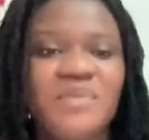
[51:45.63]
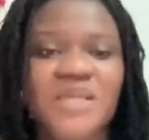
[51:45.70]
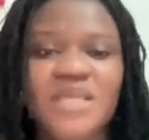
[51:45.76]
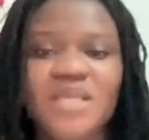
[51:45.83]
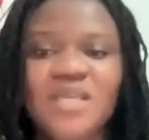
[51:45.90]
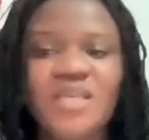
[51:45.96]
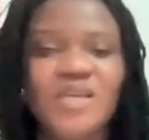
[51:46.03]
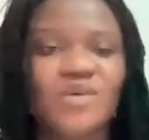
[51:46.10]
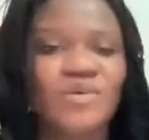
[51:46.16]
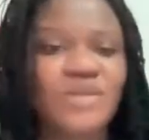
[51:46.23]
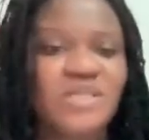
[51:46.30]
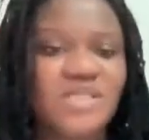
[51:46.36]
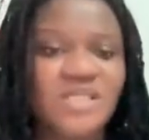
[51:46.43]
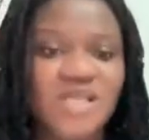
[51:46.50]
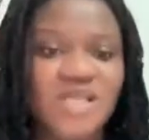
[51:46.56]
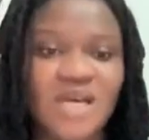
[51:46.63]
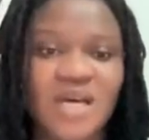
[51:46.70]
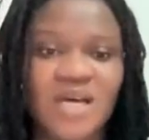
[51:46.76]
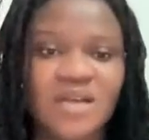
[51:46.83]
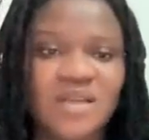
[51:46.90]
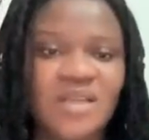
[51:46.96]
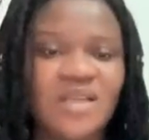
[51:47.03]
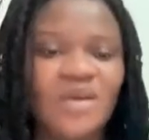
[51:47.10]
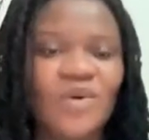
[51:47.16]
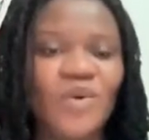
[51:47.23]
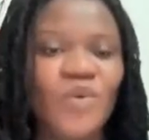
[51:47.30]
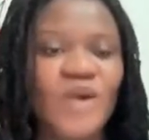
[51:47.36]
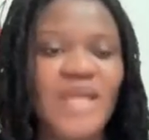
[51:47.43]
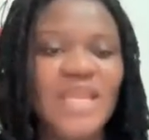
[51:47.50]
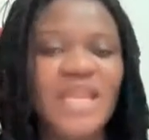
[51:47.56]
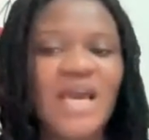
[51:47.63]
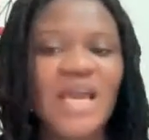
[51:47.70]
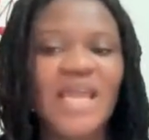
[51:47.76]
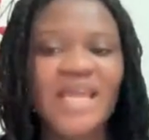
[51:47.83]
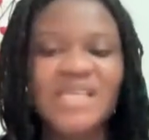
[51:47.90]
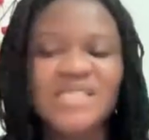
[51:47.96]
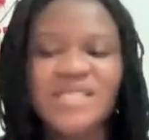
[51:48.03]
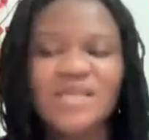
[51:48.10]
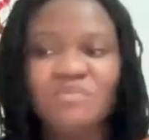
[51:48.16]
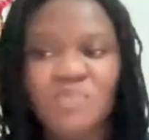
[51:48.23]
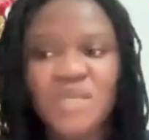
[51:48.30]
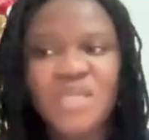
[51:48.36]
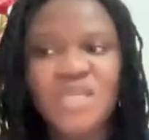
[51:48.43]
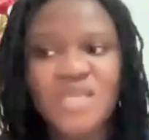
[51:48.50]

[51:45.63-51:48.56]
Beolisa, Olisa,